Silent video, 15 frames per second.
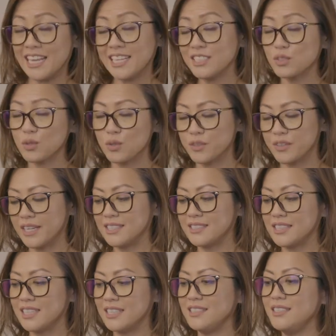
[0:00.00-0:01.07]
and or
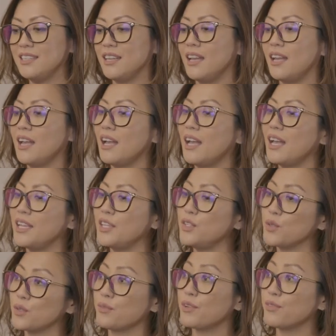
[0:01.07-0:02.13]
18,
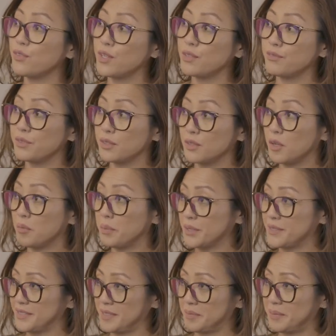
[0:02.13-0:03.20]
you're referred for
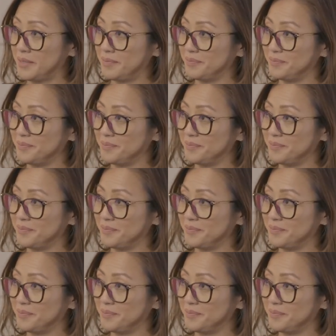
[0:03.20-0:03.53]
colposcopy.